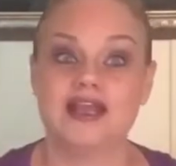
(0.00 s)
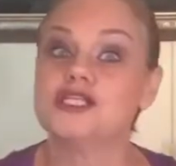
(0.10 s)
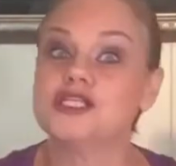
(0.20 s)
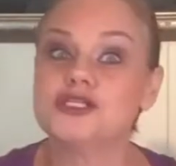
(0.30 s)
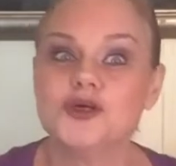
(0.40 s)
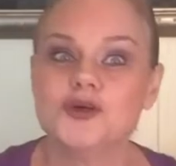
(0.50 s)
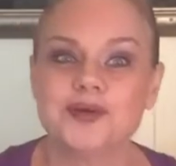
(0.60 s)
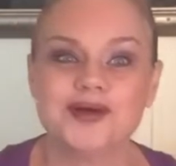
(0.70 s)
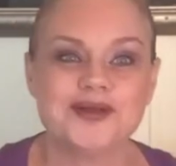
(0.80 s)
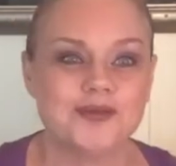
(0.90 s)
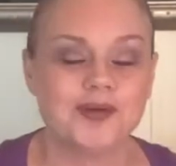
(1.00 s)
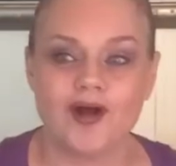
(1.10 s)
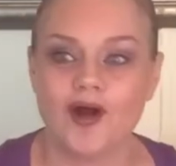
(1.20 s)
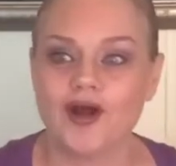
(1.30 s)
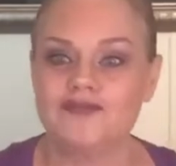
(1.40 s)
It's super duper
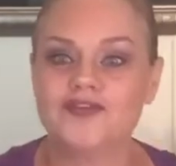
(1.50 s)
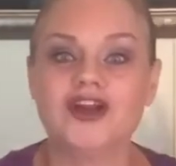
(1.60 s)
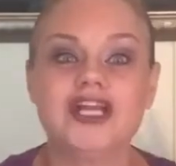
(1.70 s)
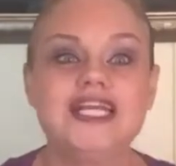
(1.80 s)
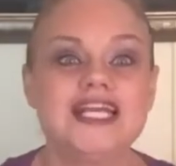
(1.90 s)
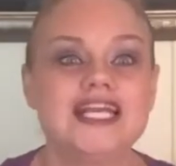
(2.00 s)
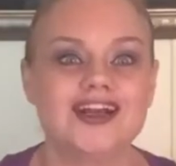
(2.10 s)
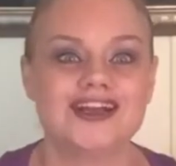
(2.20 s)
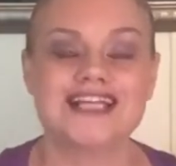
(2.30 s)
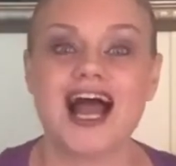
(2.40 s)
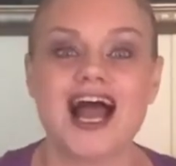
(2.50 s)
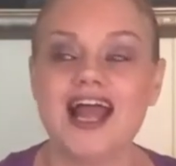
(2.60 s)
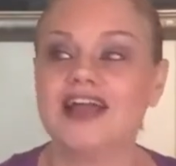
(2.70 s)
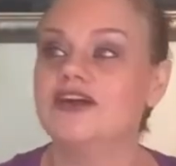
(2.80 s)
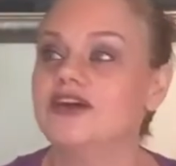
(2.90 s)
hard. And for years,
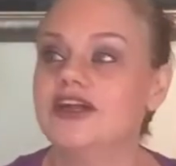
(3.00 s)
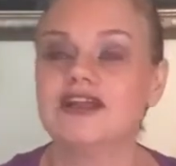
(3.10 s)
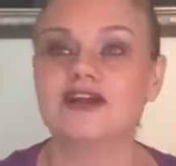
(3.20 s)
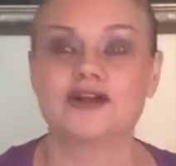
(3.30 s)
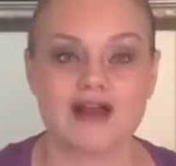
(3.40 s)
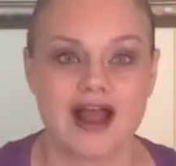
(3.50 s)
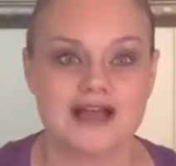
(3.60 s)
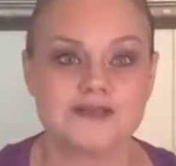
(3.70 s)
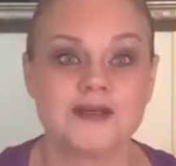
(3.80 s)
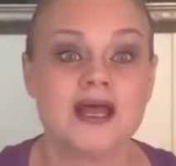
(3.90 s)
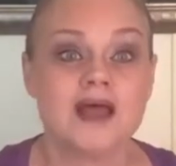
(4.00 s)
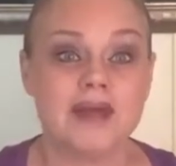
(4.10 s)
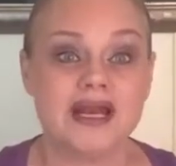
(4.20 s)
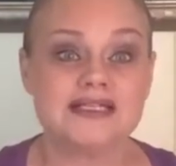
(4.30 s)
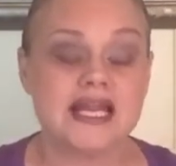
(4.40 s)
I couldn't grasp
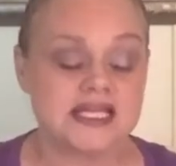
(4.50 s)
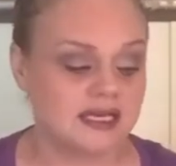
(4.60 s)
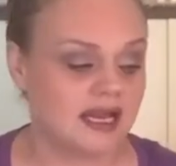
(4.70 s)
meditation.